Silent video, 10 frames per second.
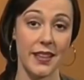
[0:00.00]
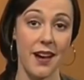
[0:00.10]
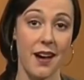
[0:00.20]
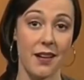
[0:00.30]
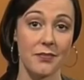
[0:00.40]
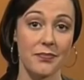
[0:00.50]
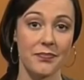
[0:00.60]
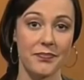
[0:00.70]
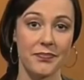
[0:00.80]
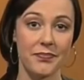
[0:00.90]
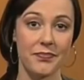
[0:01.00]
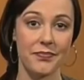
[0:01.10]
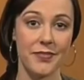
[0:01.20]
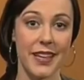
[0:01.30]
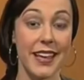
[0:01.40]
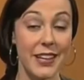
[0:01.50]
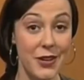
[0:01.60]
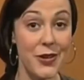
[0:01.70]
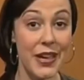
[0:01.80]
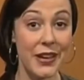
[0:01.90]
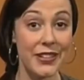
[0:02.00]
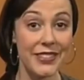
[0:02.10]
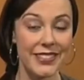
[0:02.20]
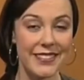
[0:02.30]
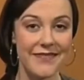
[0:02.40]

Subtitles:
are. Can you hear it?